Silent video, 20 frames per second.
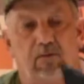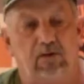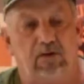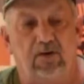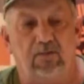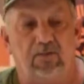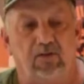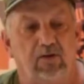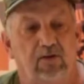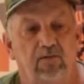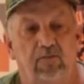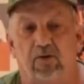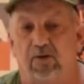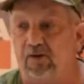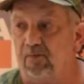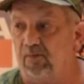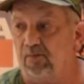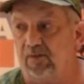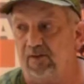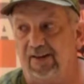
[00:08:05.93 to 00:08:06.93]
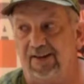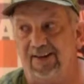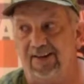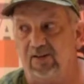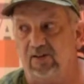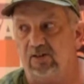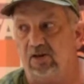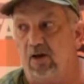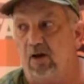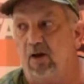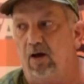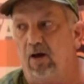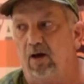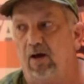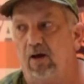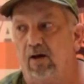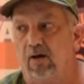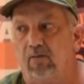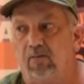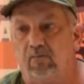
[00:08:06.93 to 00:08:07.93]
differently for different things
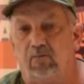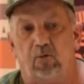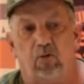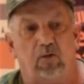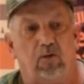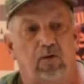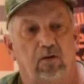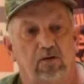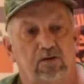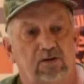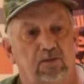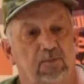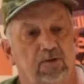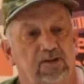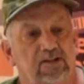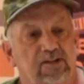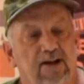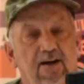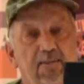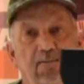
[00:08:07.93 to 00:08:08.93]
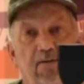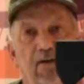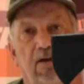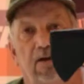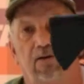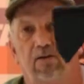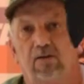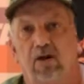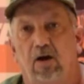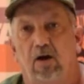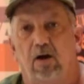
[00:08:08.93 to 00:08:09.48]
and for some of the same things.